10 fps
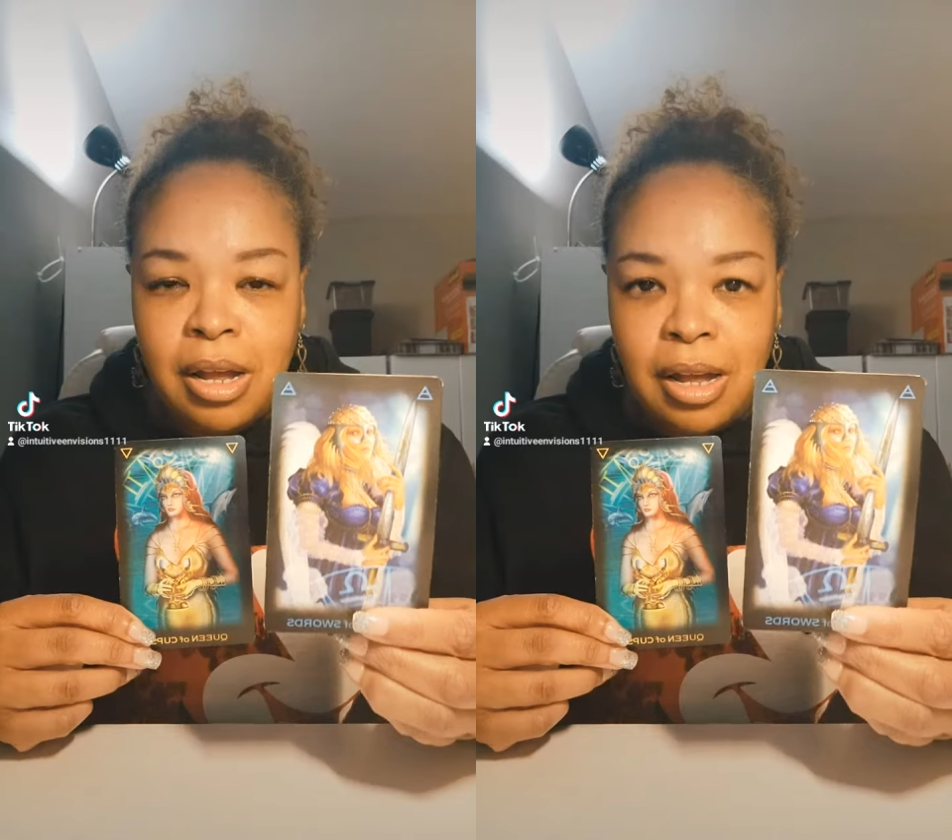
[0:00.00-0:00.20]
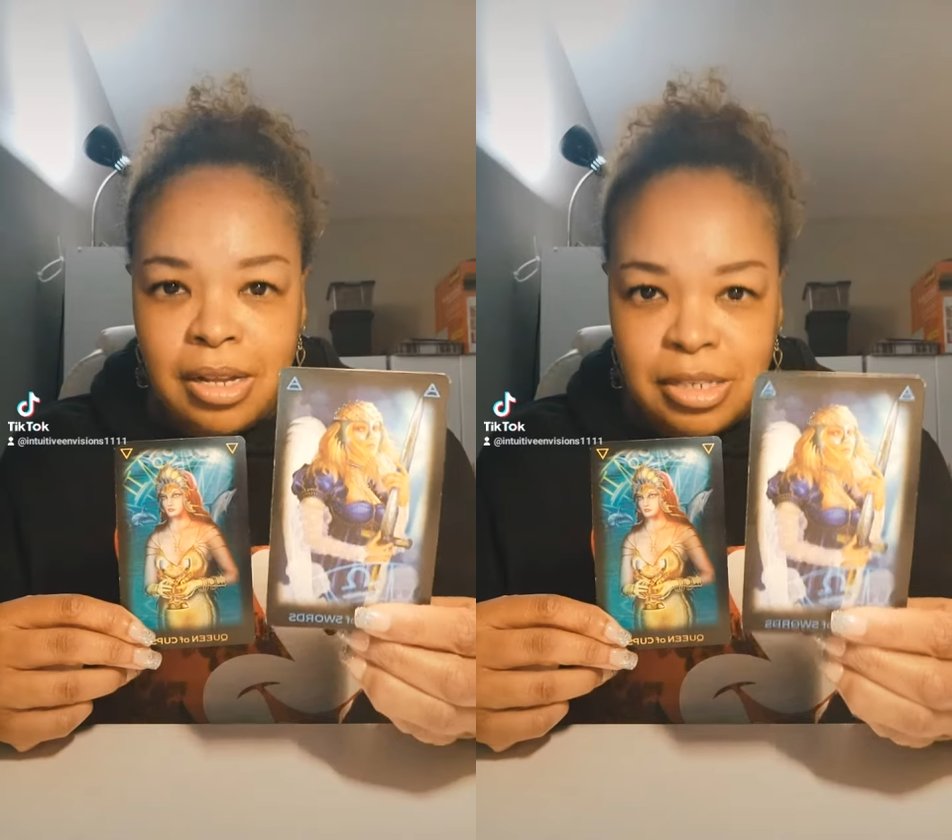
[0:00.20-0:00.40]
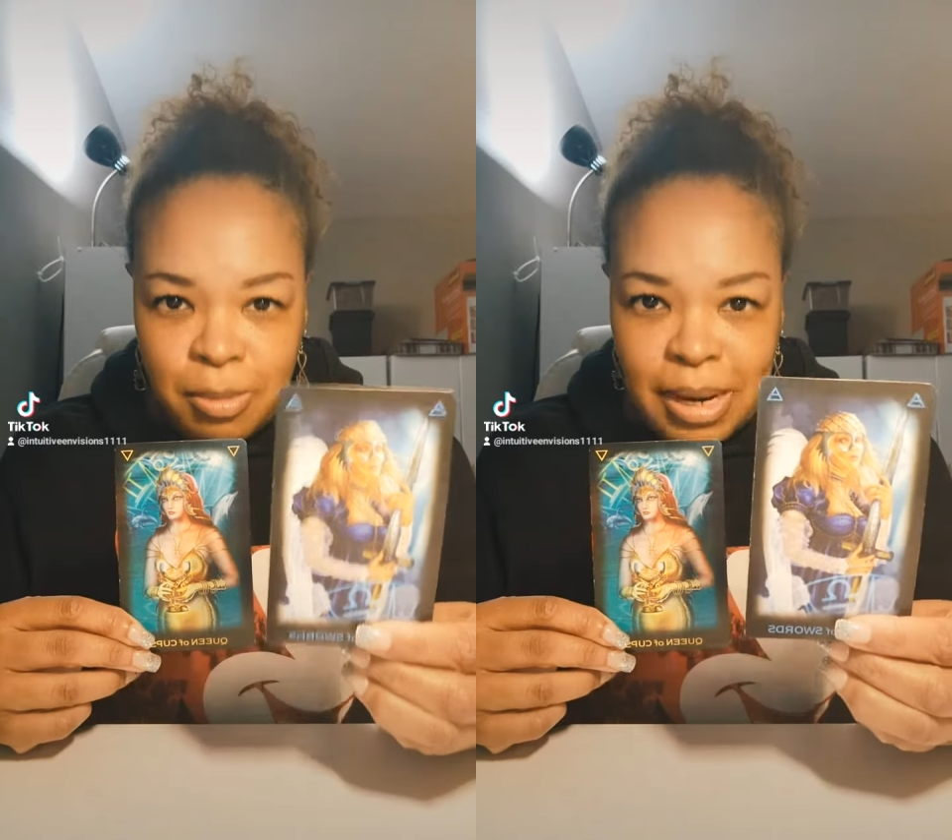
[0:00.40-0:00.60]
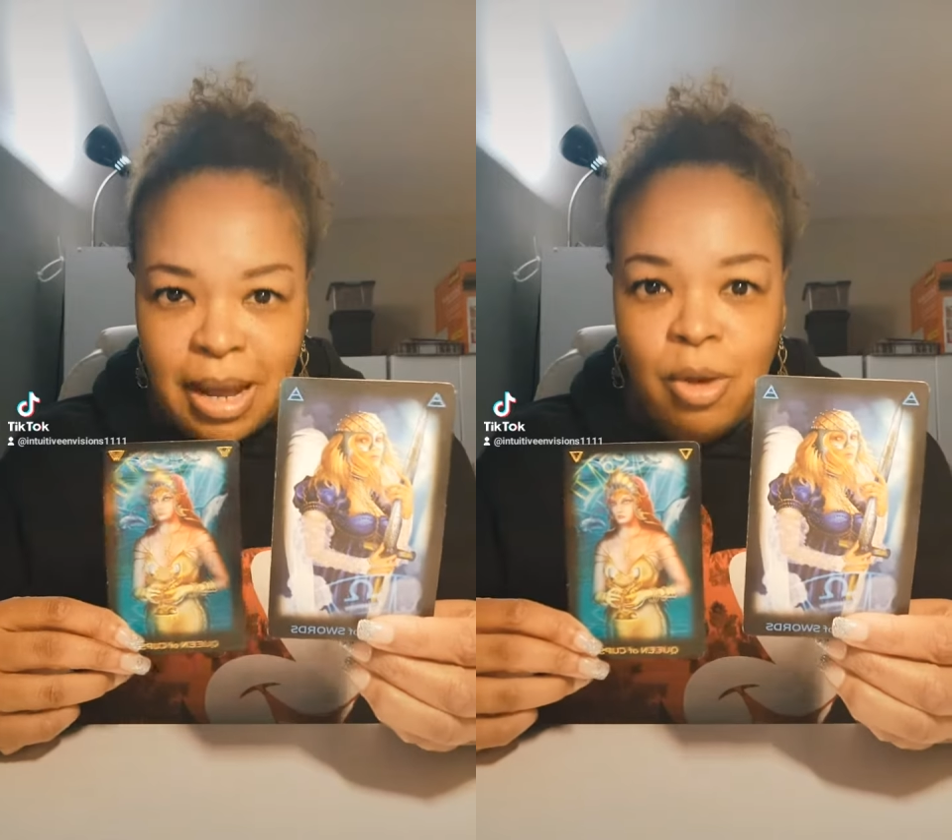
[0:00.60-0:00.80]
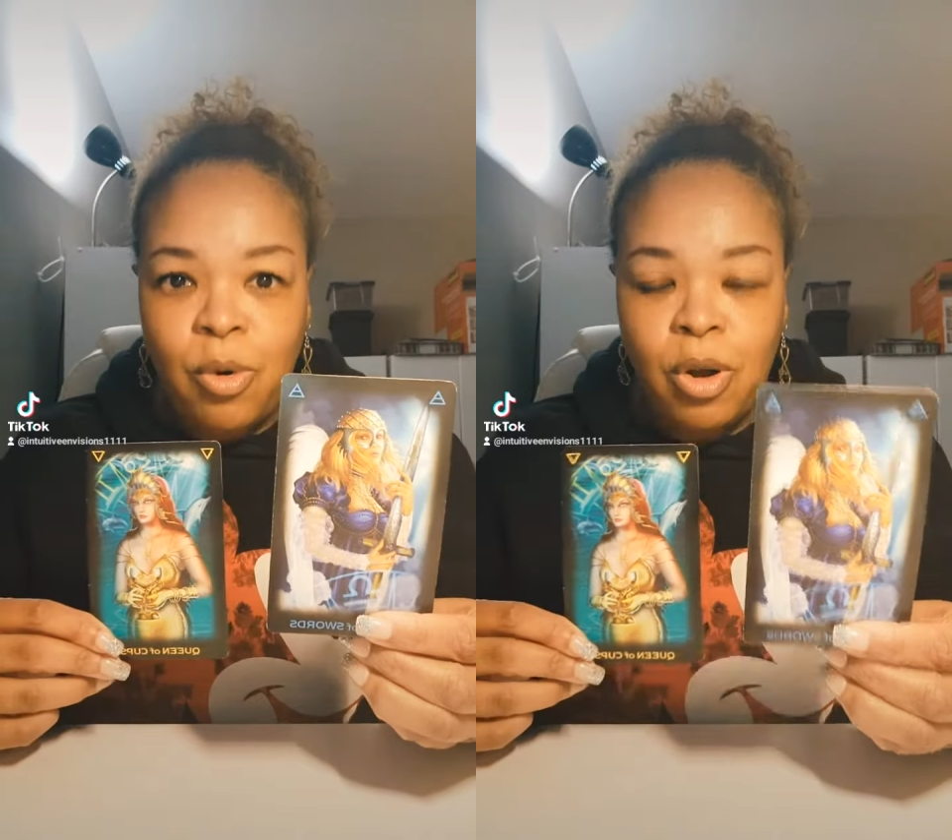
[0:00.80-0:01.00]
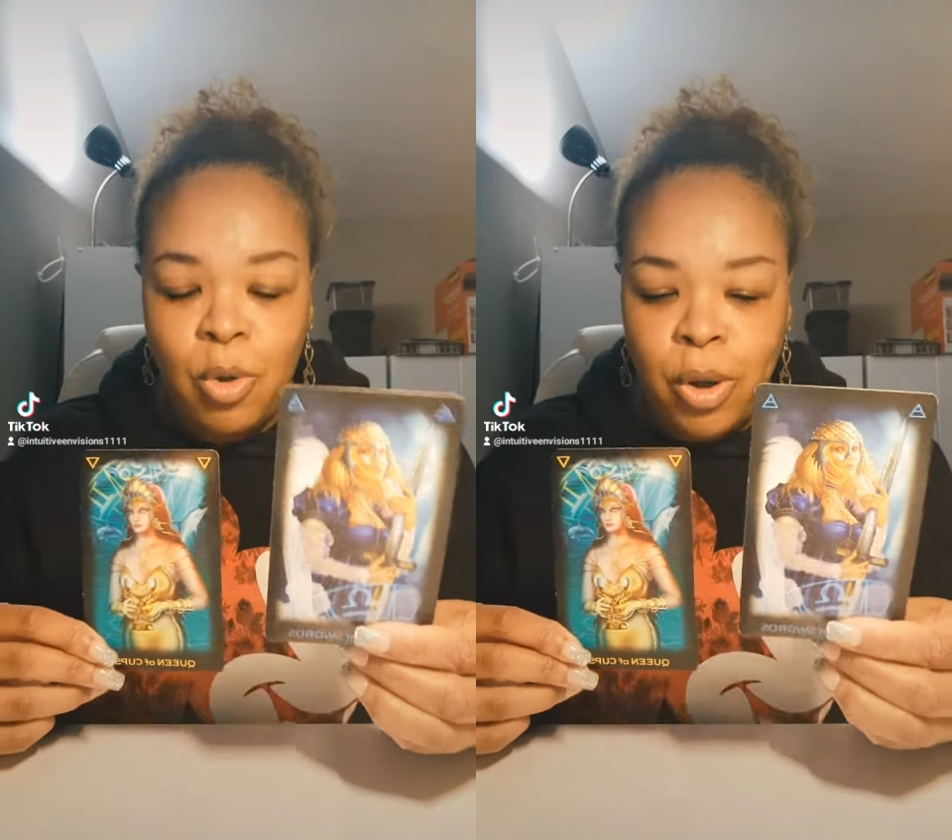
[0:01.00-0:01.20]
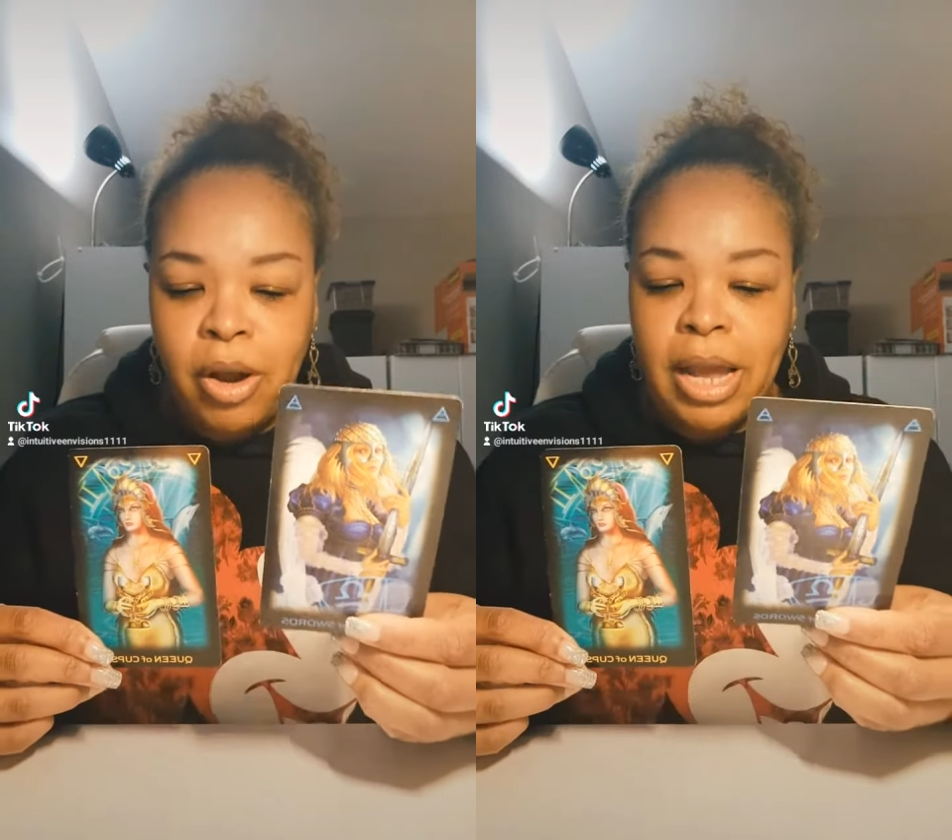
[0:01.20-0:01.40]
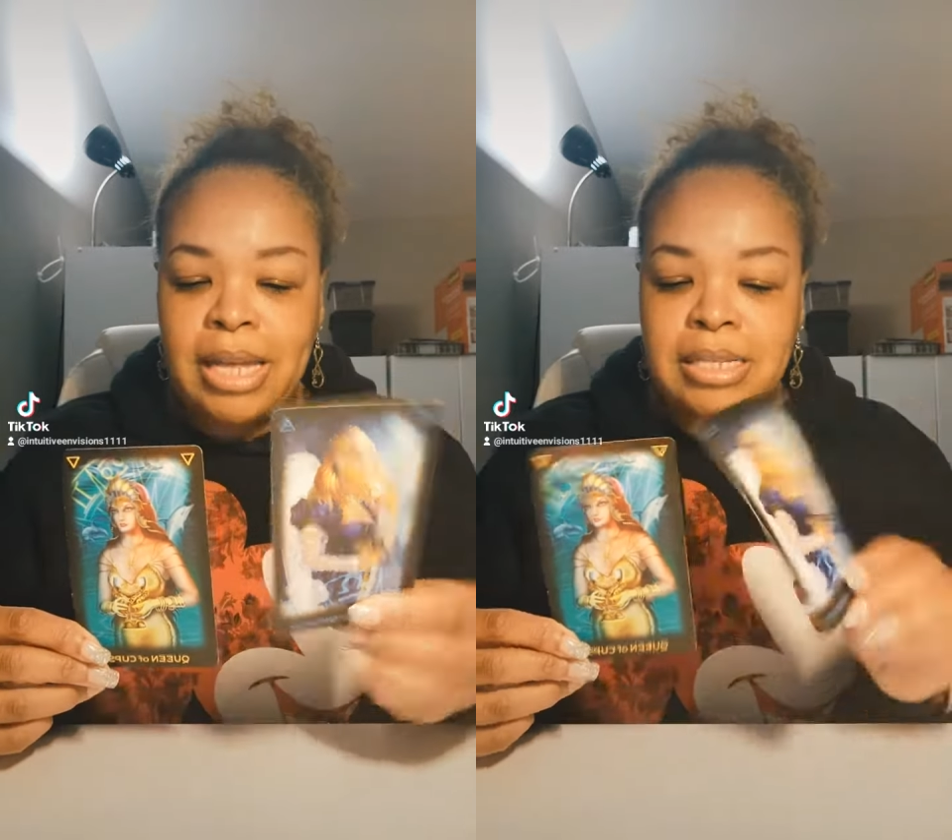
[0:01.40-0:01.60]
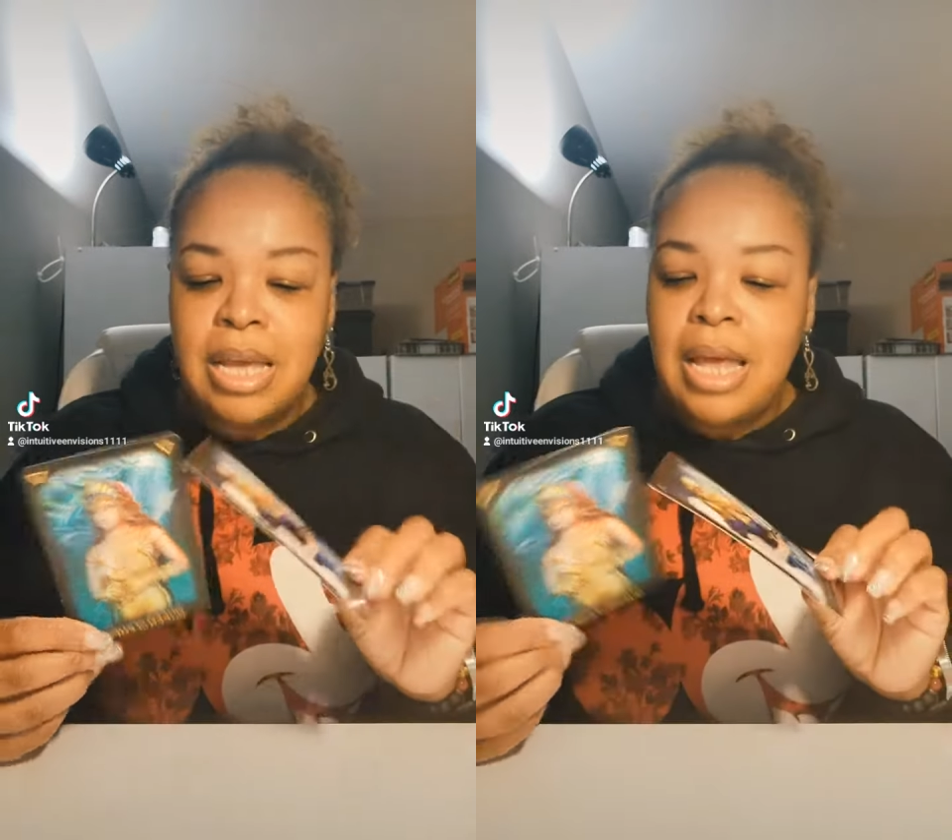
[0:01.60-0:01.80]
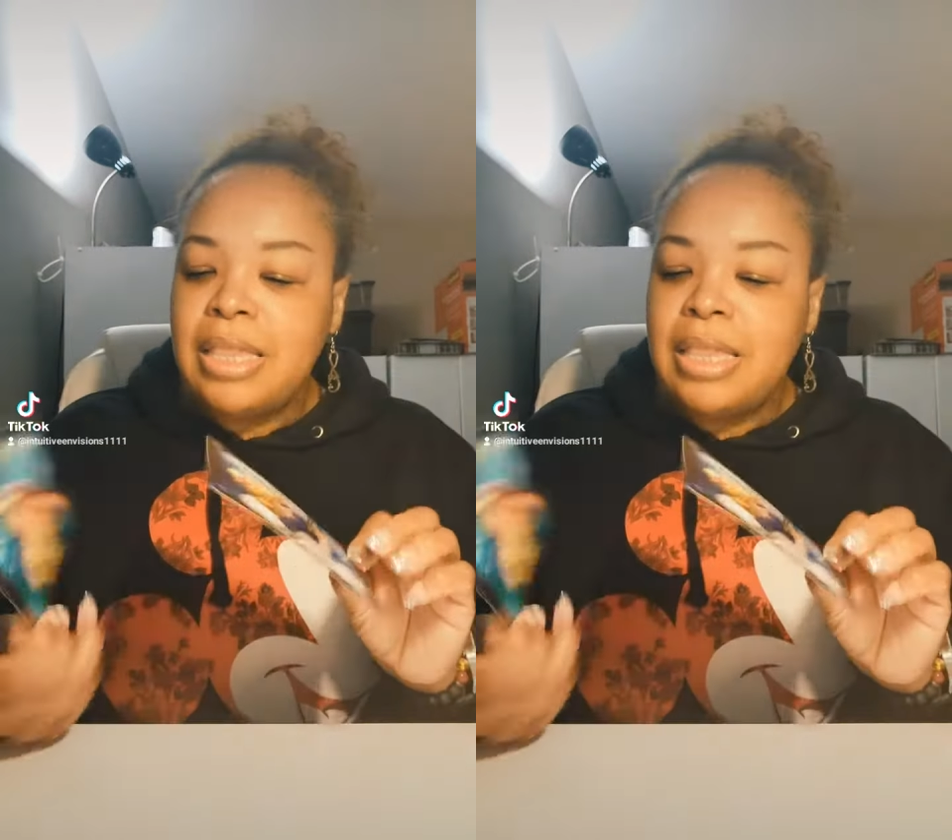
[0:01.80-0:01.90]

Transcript: uh, Gemini, or Aquarius.